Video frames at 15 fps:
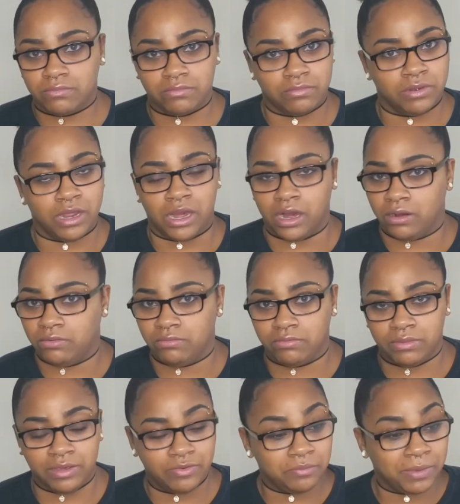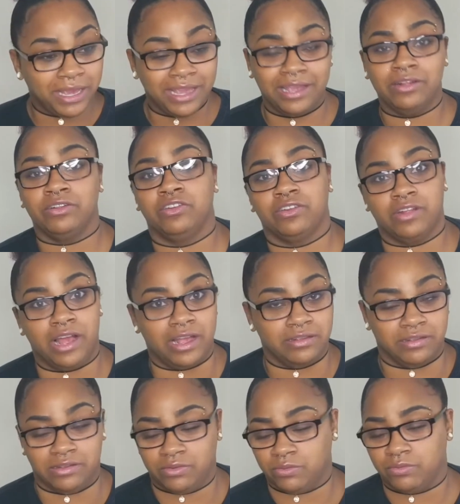No. Even my English
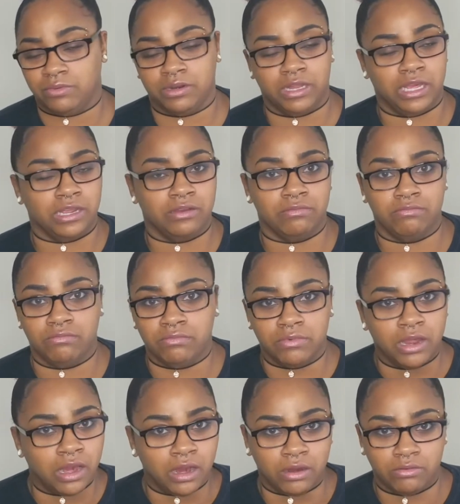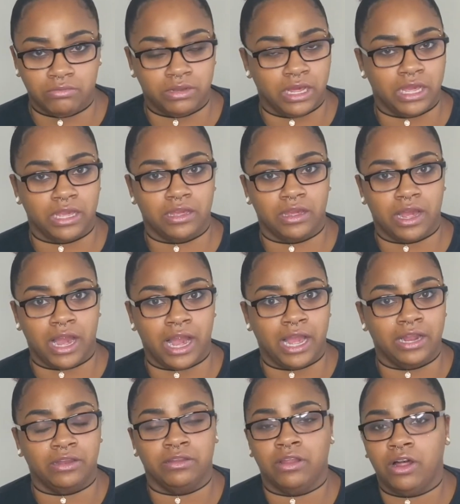classes were like, no. Like,
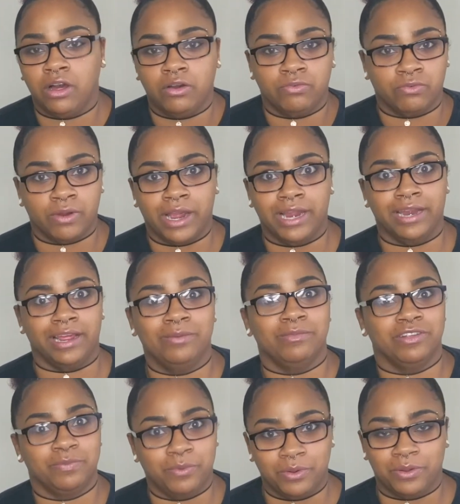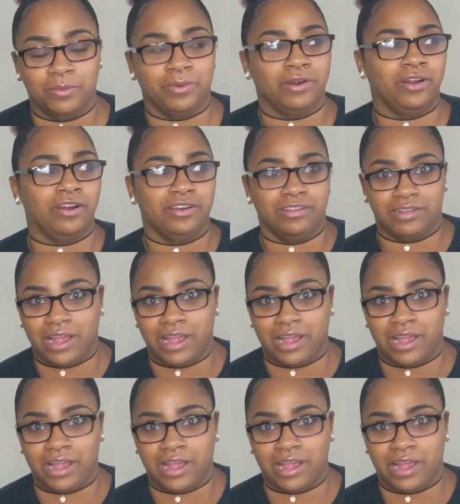I love writing. I'm a spoken word artist.